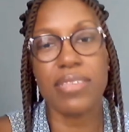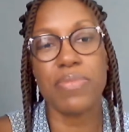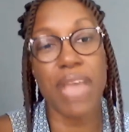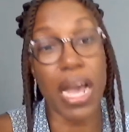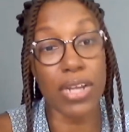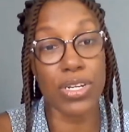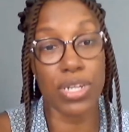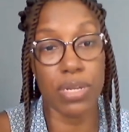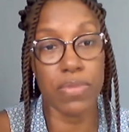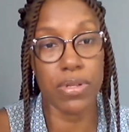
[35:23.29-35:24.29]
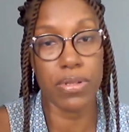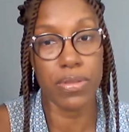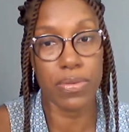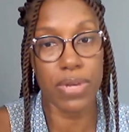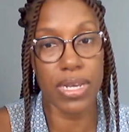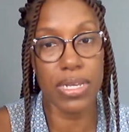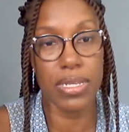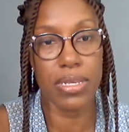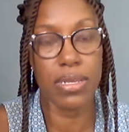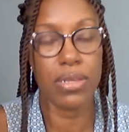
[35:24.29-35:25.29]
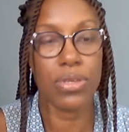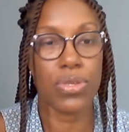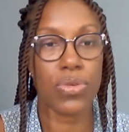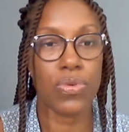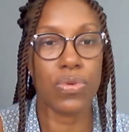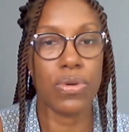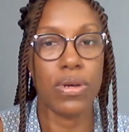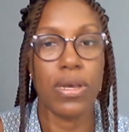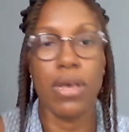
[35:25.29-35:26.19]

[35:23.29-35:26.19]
to be actionable, right? So